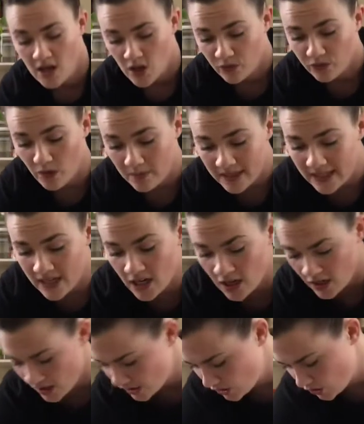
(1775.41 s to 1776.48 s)
From
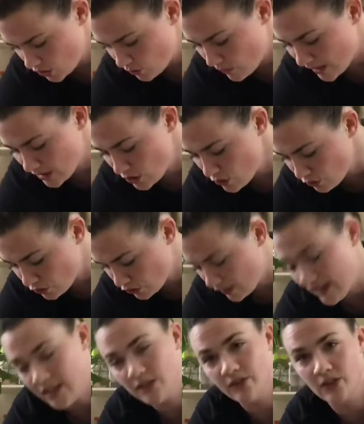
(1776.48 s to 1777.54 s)
here, when you
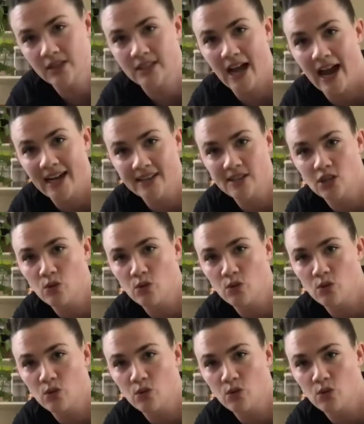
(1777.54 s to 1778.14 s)
transfer sides,